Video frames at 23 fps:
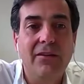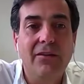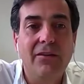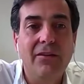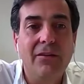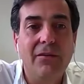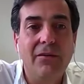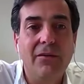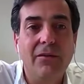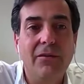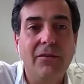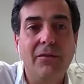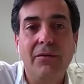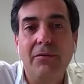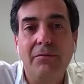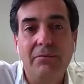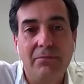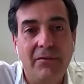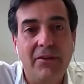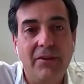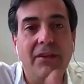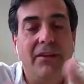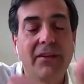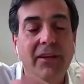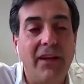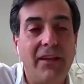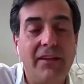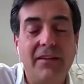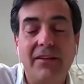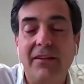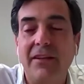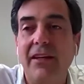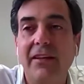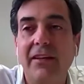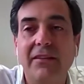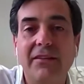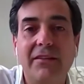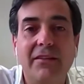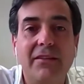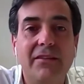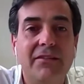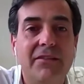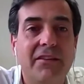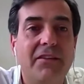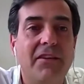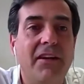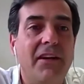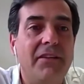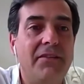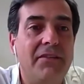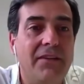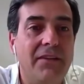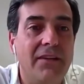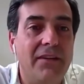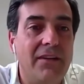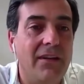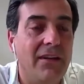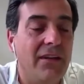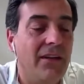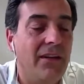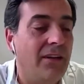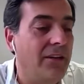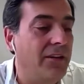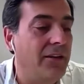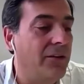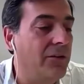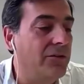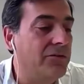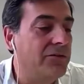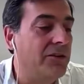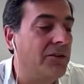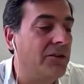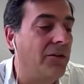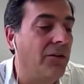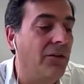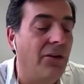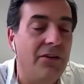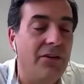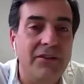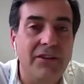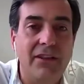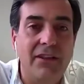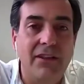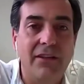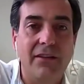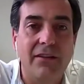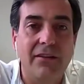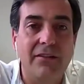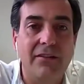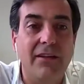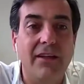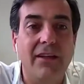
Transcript: or in that case, psychiatric or psychological